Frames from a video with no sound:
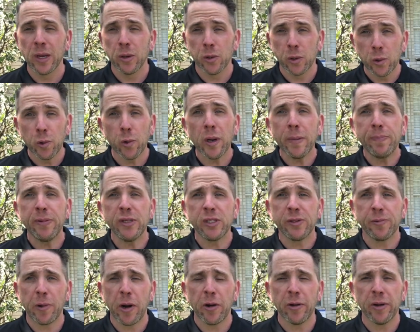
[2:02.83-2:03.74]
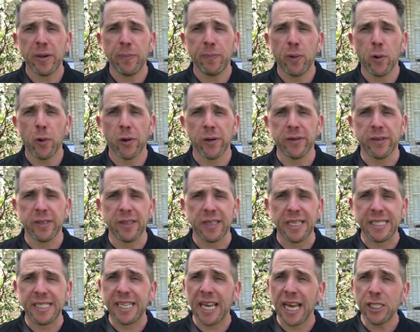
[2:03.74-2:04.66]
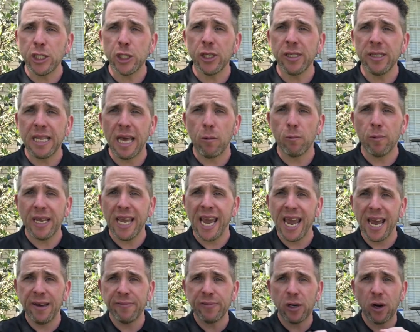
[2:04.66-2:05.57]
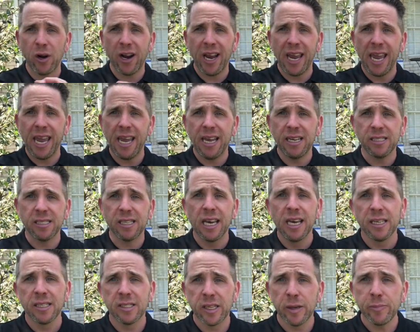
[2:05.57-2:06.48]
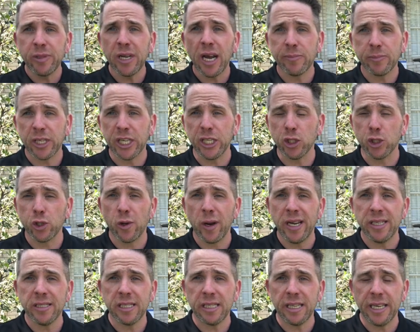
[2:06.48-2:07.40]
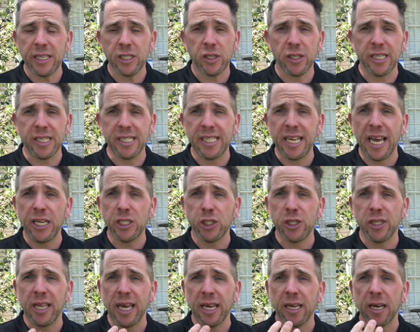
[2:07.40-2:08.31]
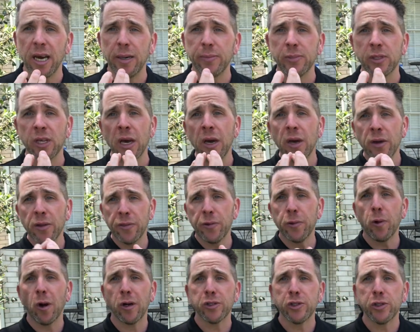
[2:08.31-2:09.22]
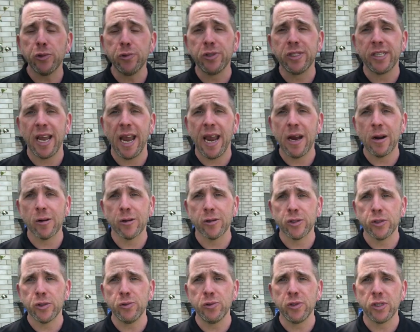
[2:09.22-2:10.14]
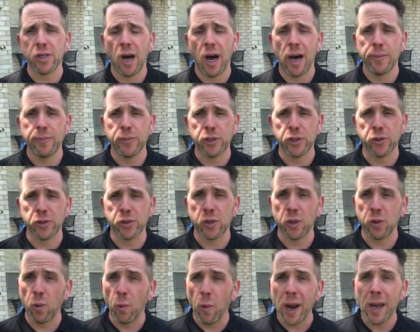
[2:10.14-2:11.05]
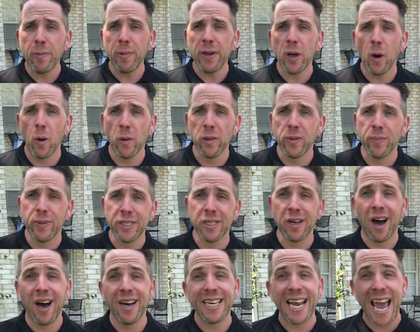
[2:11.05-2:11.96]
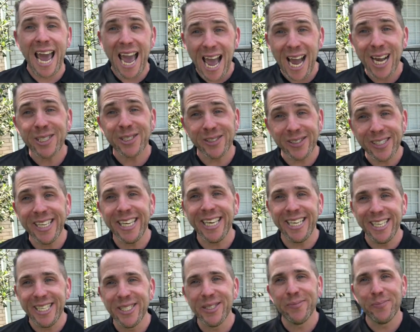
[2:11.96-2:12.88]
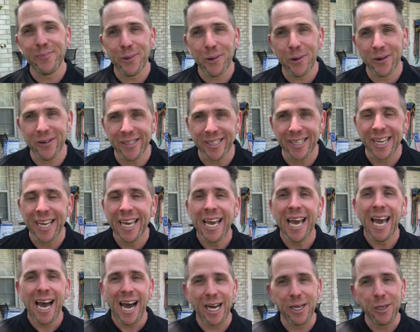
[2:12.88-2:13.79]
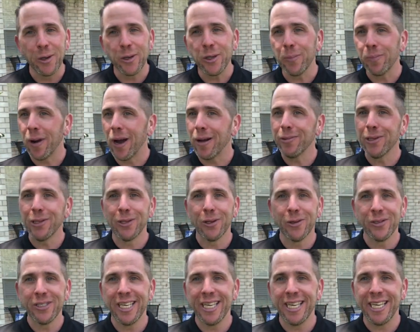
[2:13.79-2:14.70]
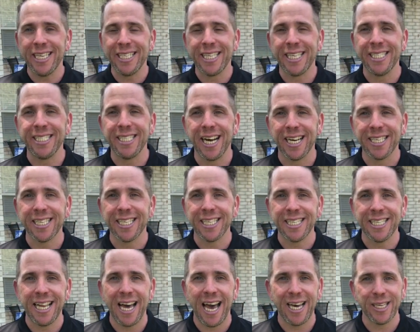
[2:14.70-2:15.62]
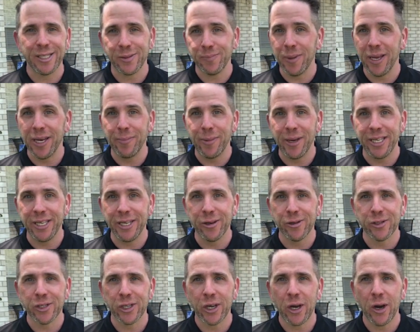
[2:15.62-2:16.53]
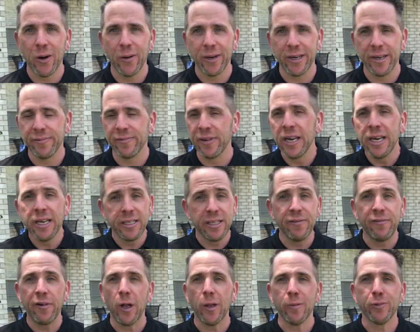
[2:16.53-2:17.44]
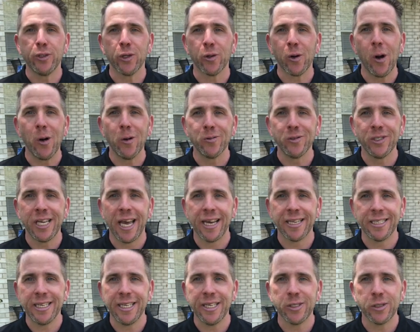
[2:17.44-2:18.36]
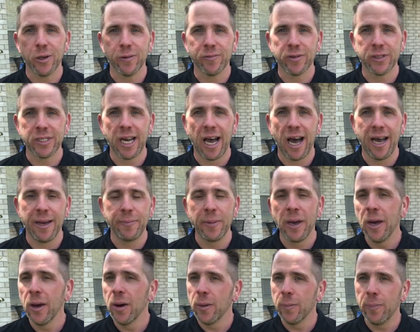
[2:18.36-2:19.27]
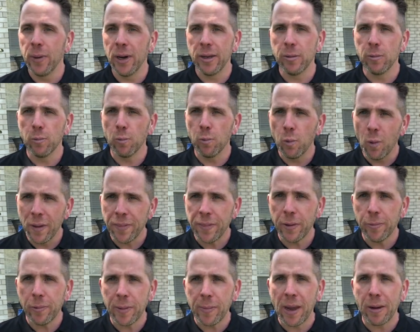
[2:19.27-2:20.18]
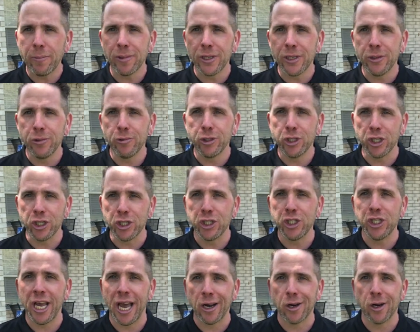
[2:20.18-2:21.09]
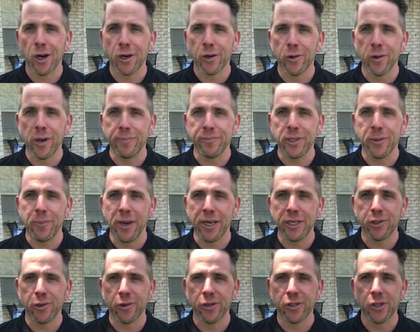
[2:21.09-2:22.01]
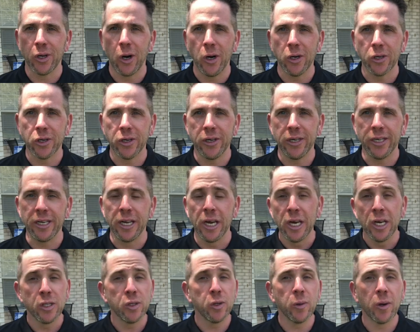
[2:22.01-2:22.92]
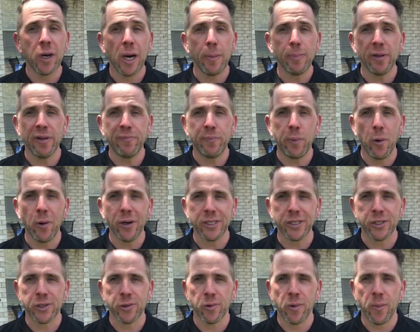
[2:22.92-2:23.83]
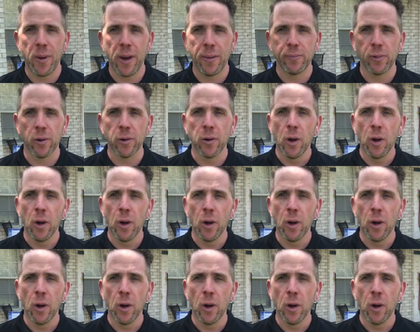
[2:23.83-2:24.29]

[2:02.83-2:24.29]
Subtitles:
Grip is very important. The tension that we have in our hands sometimes can translate to the tension that comes through our student's air or student's embouchure. So the way we hold the baton actually is important. I know you probably learned it in conducting class many, many years ago and have developed your own techniques over time. But one thing we may want to do is just check our grip to make sure it's all good. So a couple of points to remember.